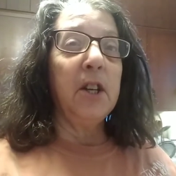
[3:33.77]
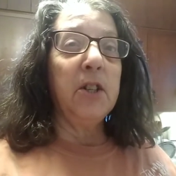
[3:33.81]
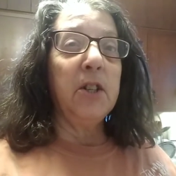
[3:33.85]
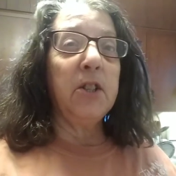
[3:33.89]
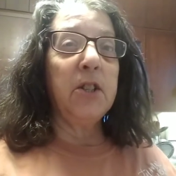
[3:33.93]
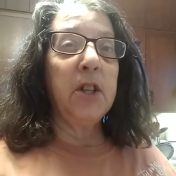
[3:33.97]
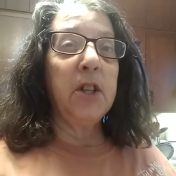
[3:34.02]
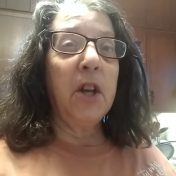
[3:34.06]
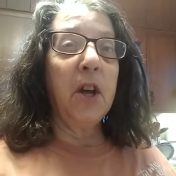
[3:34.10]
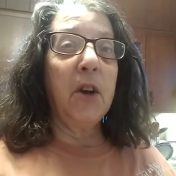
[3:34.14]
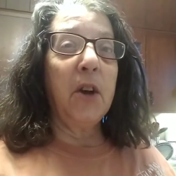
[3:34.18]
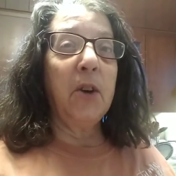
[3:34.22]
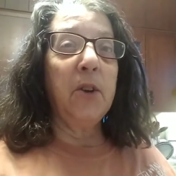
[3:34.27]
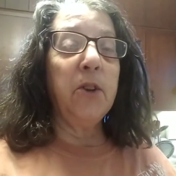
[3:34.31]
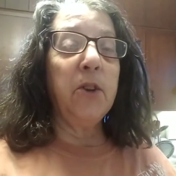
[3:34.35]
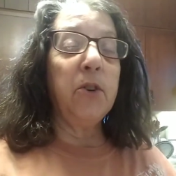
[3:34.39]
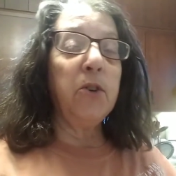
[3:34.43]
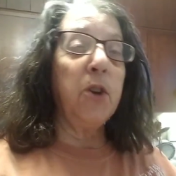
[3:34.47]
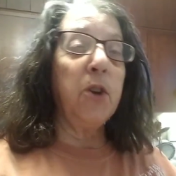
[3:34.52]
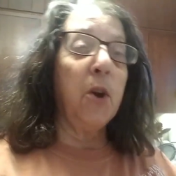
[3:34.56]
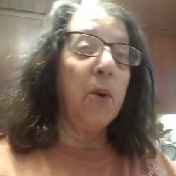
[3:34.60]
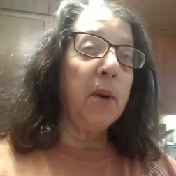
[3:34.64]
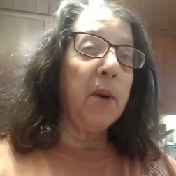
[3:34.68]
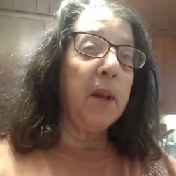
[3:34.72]
So you
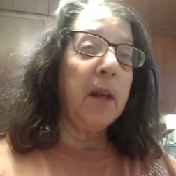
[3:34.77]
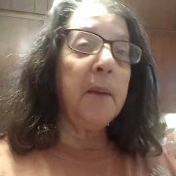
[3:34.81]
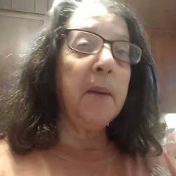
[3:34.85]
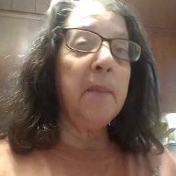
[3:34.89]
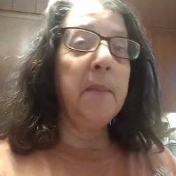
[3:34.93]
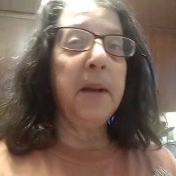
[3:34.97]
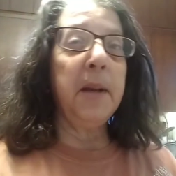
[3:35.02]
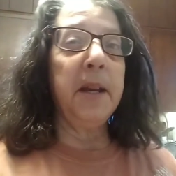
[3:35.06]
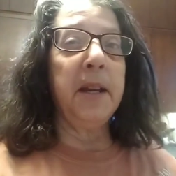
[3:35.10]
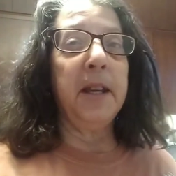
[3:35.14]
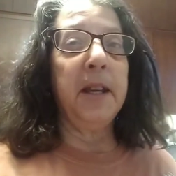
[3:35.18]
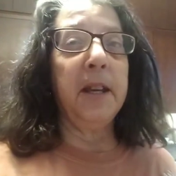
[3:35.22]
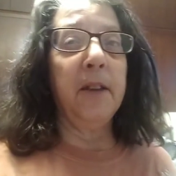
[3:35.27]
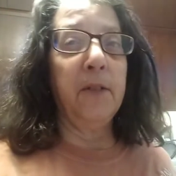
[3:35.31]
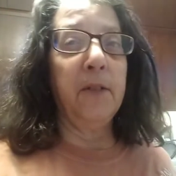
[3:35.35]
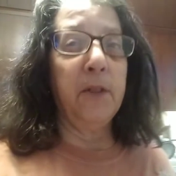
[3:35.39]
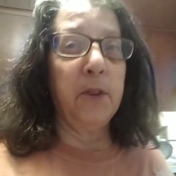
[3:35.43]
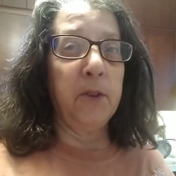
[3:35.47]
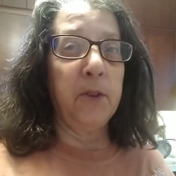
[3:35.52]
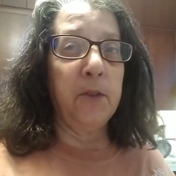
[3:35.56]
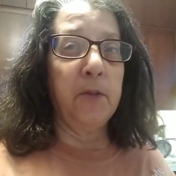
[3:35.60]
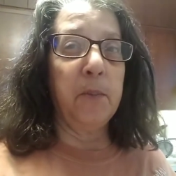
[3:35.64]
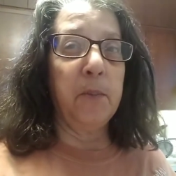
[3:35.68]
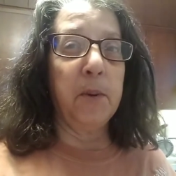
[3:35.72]
know what I mean if
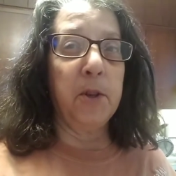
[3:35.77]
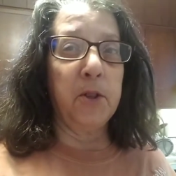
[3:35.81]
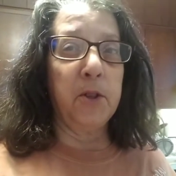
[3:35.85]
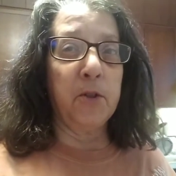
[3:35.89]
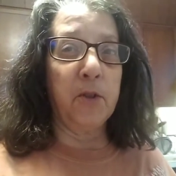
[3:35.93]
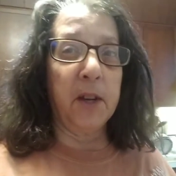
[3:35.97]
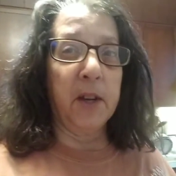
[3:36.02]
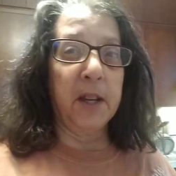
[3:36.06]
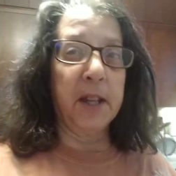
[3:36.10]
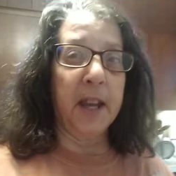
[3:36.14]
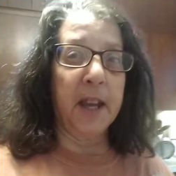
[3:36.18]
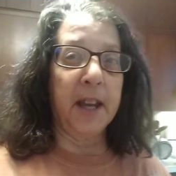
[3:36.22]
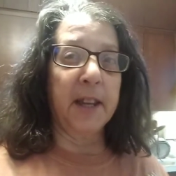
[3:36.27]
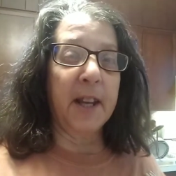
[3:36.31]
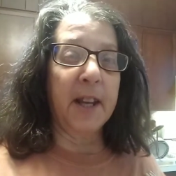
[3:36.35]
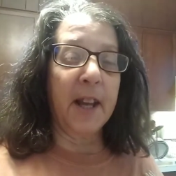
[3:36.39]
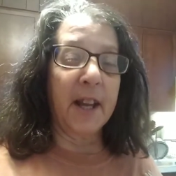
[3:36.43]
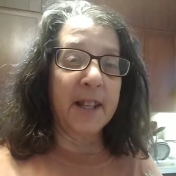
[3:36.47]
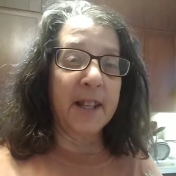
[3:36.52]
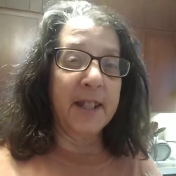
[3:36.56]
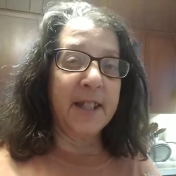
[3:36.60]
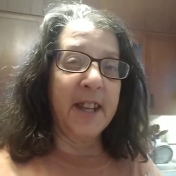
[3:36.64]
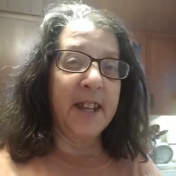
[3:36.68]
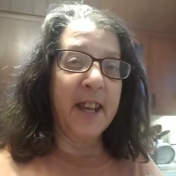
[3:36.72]
you've been drinking
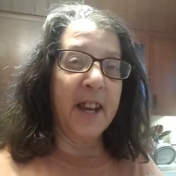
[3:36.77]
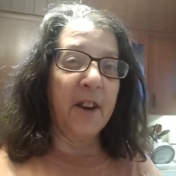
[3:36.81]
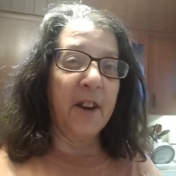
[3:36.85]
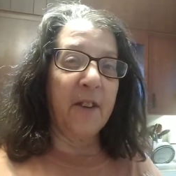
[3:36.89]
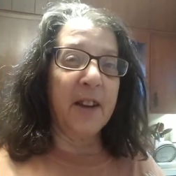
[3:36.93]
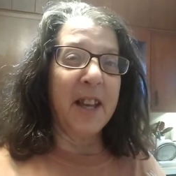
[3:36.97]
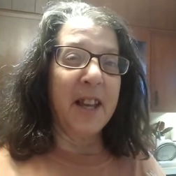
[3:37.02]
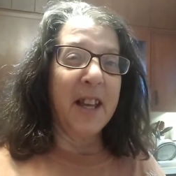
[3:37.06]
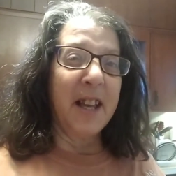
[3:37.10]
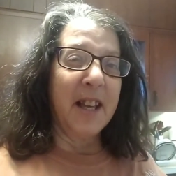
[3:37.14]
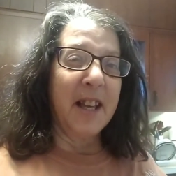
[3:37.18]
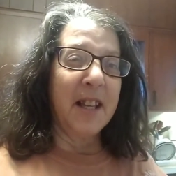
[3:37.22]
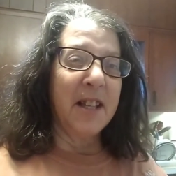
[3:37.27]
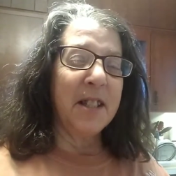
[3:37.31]
non-dairy.